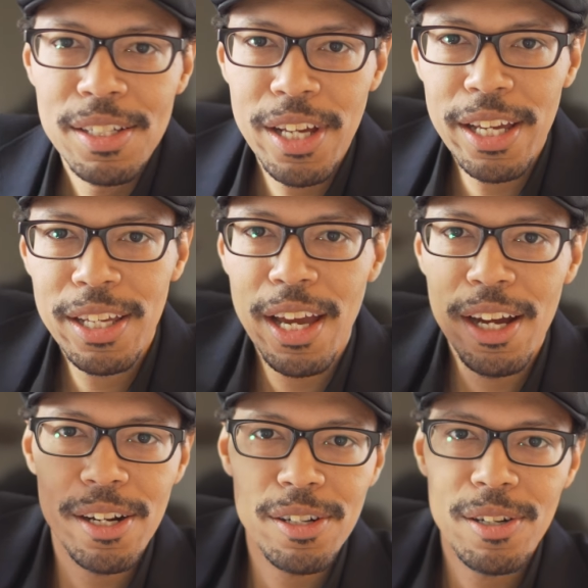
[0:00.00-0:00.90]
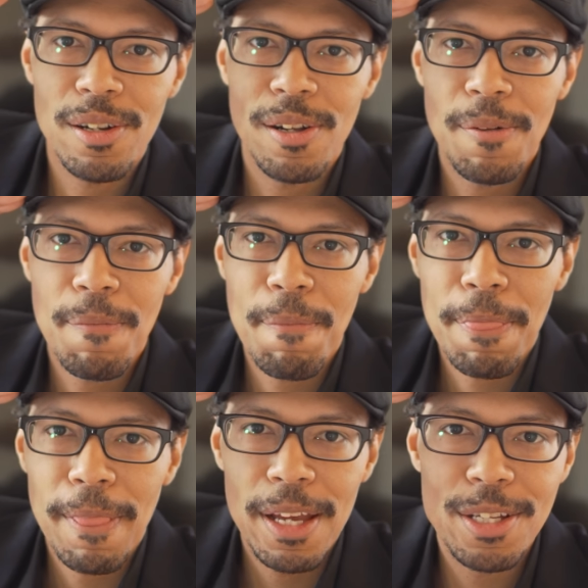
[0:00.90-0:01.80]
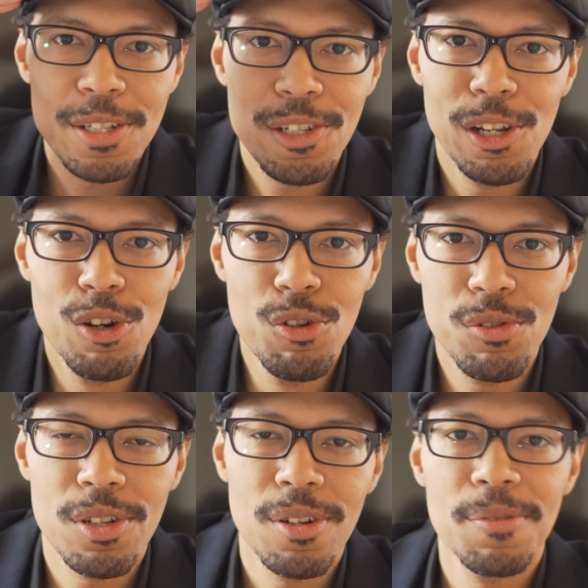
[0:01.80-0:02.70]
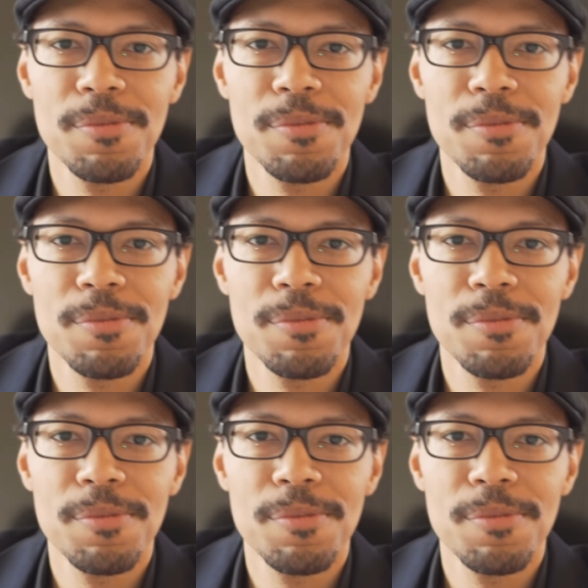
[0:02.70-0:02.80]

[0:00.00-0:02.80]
Take care, salute,